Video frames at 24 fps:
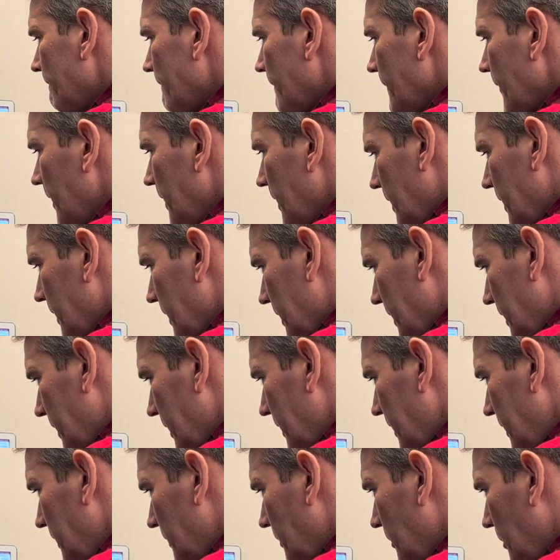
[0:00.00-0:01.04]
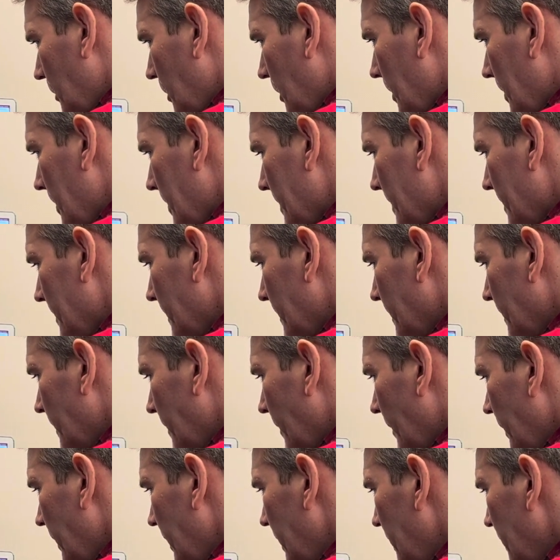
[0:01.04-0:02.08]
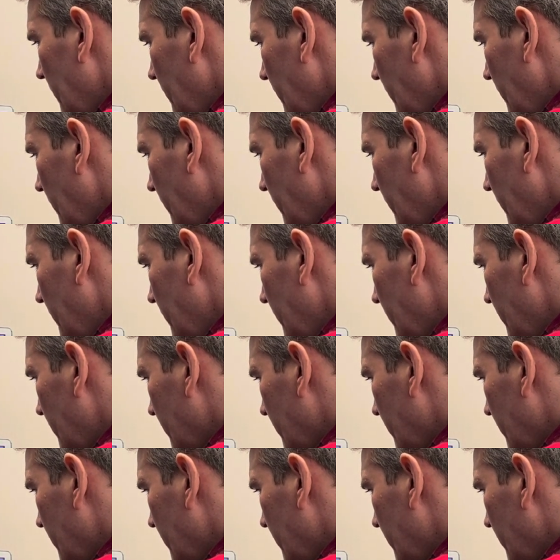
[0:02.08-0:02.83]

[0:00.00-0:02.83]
I, N.